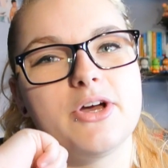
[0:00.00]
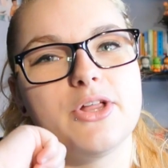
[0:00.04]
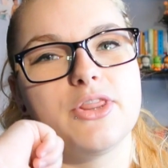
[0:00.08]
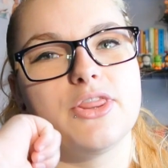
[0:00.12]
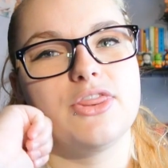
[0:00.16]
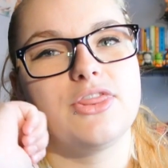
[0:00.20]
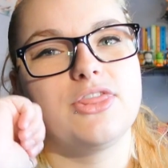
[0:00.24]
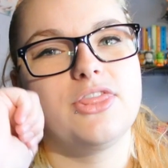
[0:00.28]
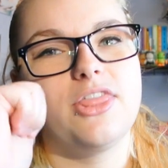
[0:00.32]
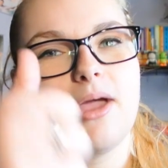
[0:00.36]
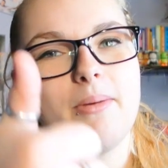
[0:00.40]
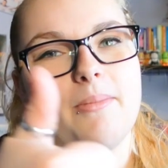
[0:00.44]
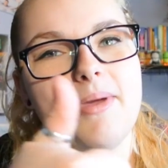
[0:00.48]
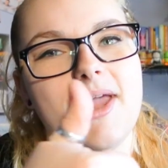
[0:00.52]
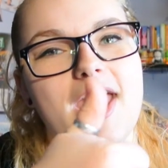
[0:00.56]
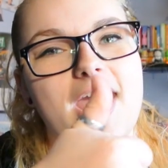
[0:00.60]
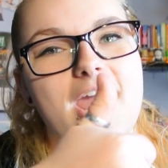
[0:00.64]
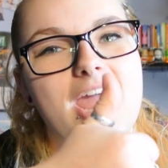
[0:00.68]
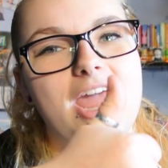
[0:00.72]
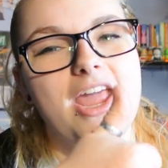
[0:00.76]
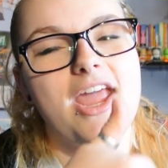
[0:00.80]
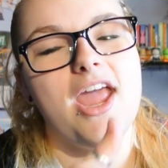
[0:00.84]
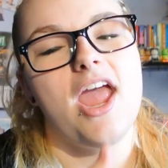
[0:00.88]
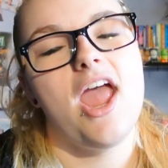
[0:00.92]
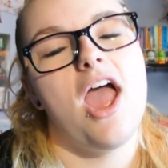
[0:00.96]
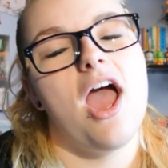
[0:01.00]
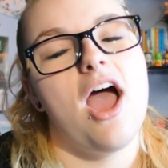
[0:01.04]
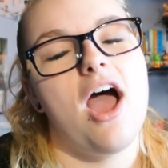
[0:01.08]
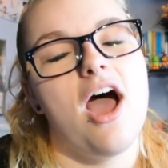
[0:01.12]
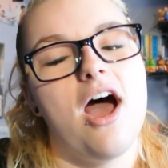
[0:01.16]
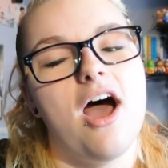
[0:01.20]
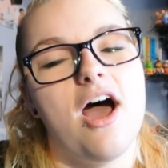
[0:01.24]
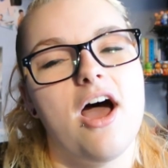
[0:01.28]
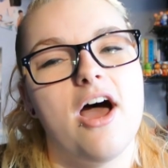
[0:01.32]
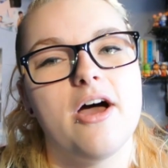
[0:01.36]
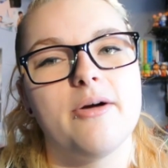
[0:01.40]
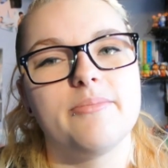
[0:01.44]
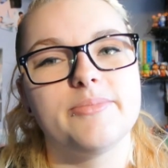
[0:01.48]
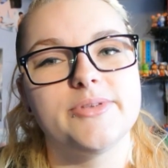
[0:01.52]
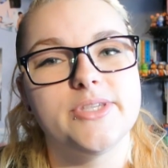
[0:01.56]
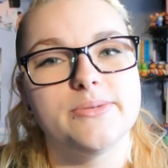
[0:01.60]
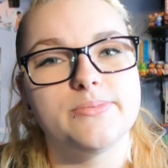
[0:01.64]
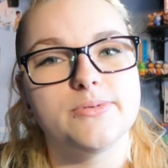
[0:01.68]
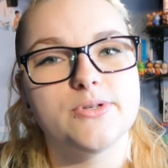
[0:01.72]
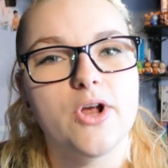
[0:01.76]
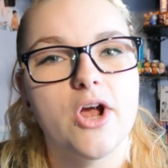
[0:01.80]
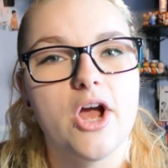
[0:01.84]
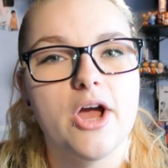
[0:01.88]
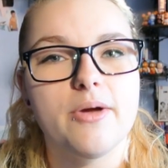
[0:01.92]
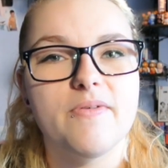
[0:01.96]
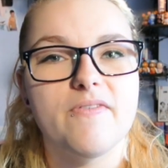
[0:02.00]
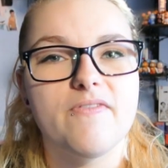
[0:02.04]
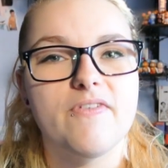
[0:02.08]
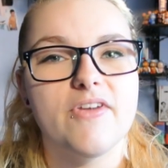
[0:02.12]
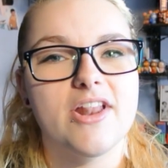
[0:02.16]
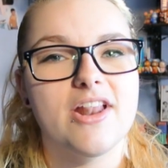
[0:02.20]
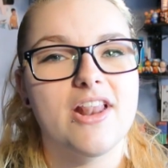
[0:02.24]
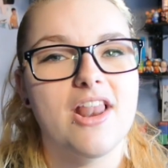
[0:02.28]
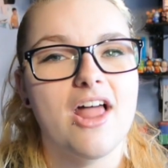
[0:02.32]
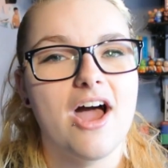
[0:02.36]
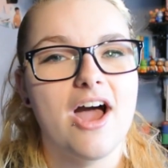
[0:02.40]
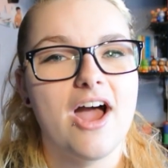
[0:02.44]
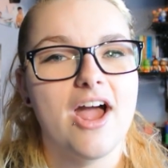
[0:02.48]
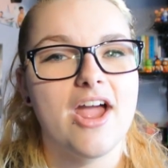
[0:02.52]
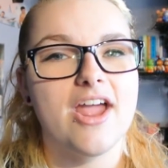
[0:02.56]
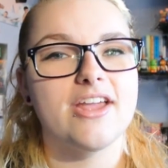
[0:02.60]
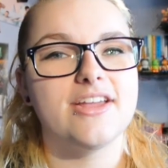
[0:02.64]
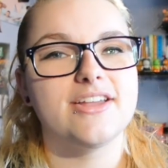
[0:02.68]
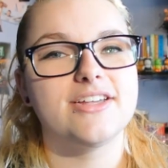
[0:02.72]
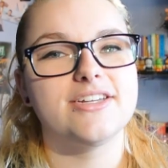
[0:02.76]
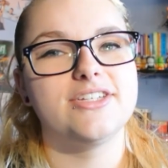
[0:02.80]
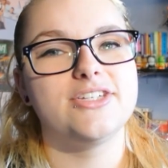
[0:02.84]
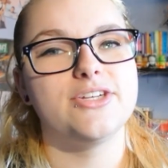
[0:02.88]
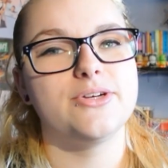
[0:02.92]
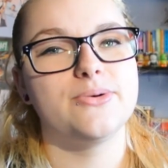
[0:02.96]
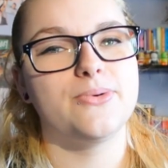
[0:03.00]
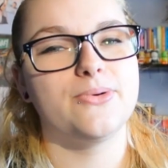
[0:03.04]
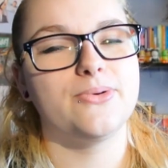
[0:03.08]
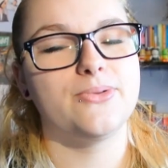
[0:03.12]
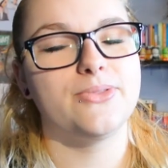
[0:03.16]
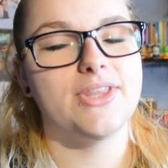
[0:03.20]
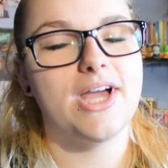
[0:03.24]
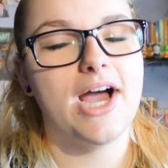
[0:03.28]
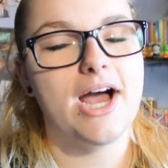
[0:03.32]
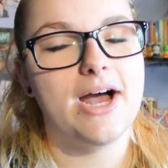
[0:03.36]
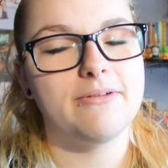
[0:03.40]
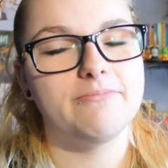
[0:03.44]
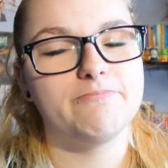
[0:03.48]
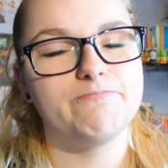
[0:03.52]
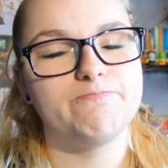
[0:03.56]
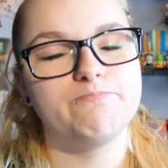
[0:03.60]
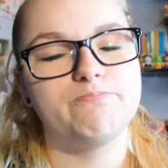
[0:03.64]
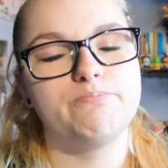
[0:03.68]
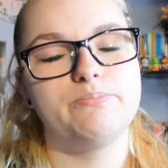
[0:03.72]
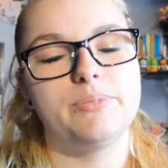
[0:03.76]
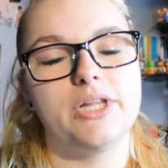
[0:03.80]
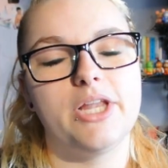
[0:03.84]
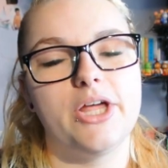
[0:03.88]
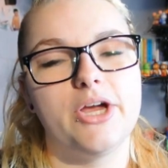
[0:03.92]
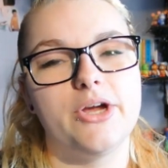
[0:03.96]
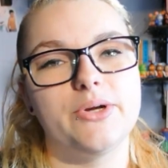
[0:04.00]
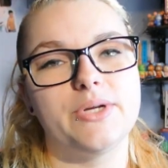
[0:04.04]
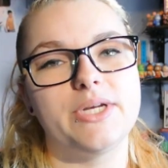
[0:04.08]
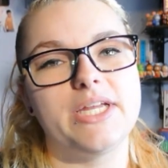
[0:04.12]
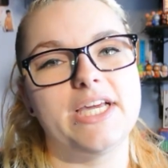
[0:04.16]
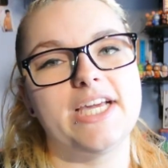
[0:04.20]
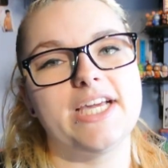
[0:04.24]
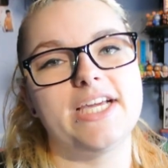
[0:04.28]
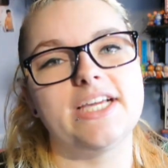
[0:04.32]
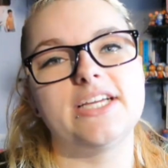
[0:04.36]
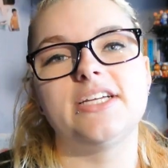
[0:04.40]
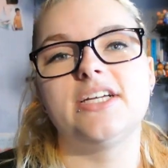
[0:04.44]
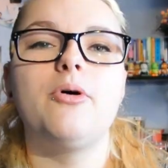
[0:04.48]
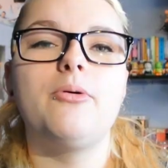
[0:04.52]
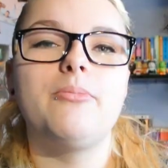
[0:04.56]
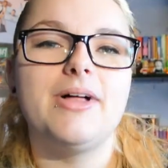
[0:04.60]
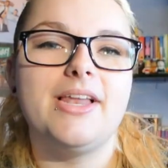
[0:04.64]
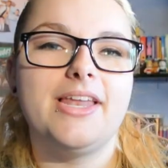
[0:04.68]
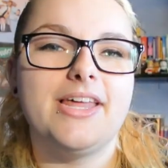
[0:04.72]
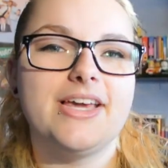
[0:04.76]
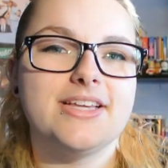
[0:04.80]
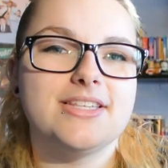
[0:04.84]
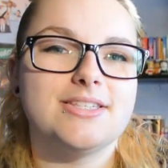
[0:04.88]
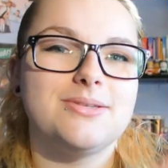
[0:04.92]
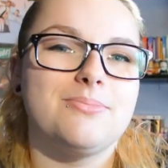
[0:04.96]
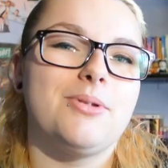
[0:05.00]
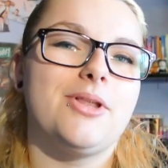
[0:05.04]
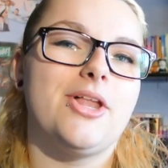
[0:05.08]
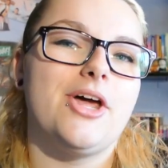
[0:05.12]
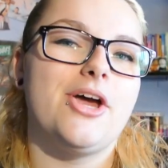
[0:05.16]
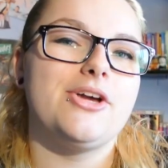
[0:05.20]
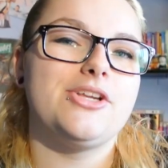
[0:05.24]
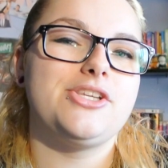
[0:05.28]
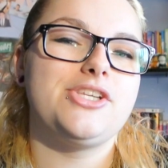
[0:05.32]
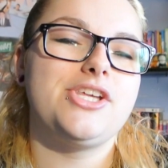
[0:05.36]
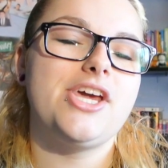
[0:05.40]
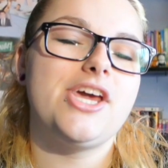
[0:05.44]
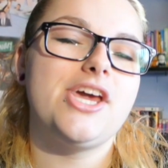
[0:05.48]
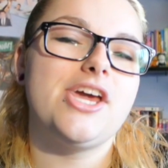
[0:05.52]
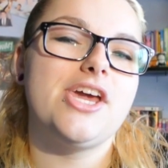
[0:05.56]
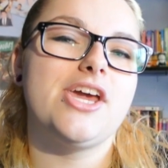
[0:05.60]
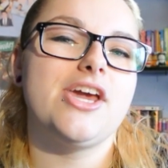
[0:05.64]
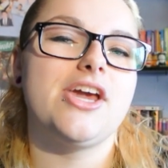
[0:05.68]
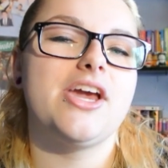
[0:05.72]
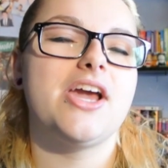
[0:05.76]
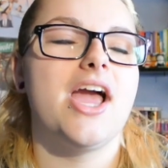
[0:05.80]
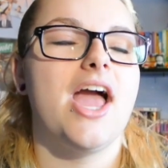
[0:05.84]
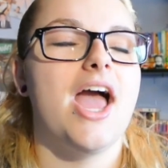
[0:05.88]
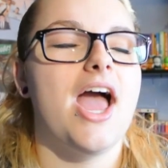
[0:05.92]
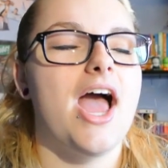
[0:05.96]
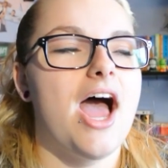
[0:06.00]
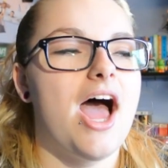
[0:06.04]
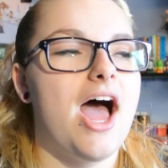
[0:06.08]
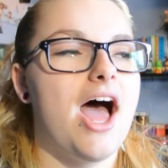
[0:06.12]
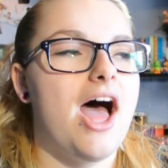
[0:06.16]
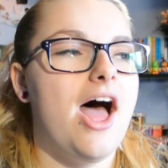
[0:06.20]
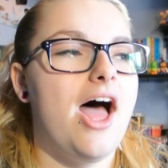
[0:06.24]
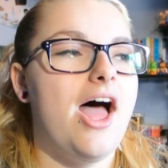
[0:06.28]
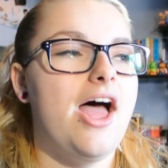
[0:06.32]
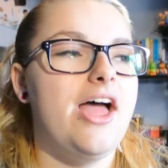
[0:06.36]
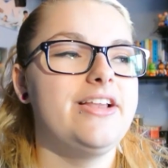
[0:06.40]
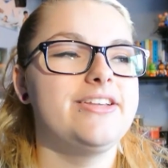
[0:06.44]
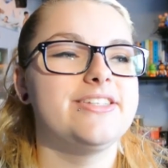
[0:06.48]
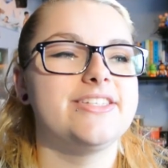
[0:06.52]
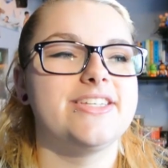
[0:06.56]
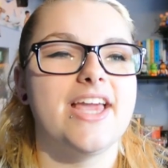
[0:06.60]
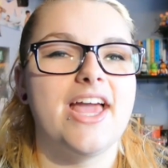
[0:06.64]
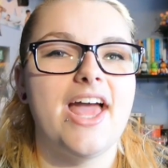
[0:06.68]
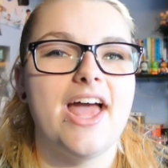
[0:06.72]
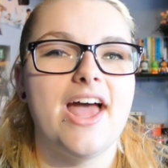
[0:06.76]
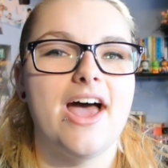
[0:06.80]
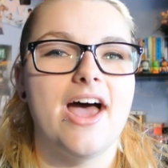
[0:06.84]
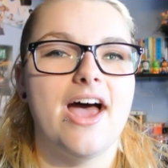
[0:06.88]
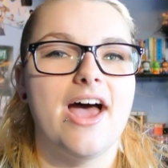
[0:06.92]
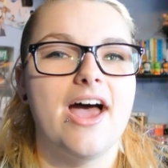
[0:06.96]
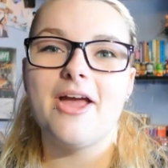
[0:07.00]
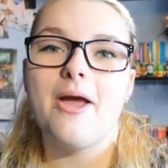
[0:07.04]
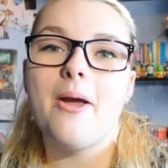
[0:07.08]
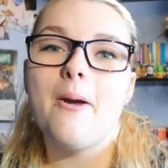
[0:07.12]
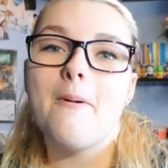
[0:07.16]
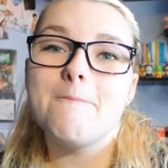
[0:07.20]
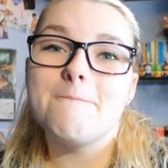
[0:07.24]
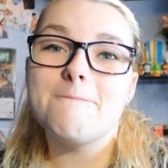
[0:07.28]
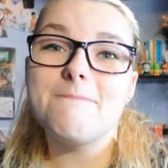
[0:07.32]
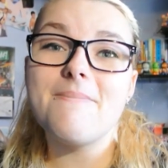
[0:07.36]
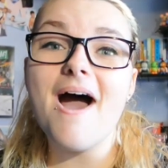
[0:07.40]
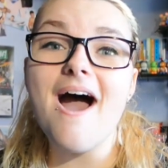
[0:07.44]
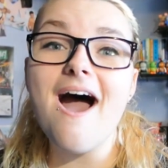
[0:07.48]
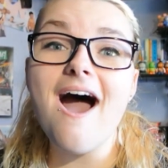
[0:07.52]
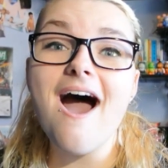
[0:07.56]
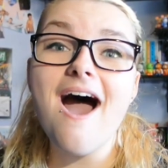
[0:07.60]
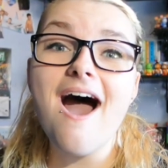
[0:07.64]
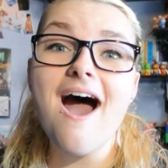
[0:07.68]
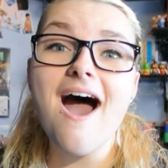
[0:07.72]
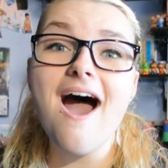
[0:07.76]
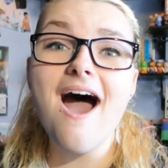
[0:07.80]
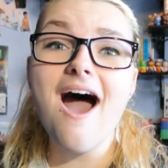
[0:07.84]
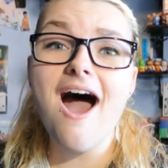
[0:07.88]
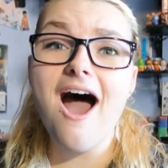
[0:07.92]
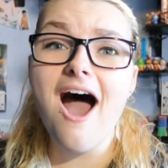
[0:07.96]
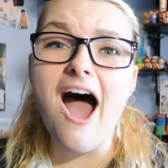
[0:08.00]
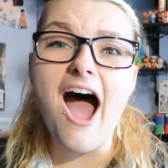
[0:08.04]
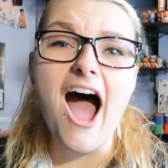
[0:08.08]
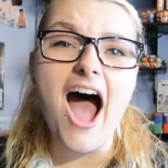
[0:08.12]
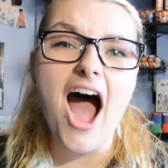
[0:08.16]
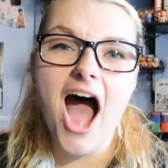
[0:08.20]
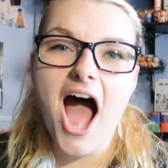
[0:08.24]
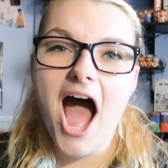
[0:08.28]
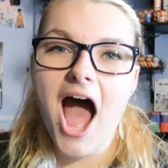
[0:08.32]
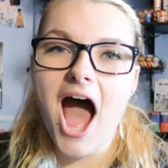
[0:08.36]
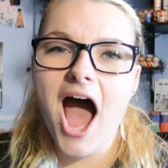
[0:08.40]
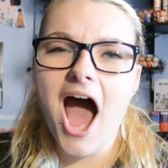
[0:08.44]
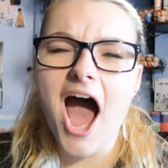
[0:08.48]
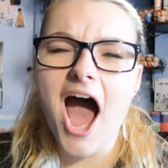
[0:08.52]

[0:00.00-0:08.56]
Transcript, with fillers: a good thumbing um, subscribe if you'd like, do all that baloney. All my links are below too. And yeah, bye!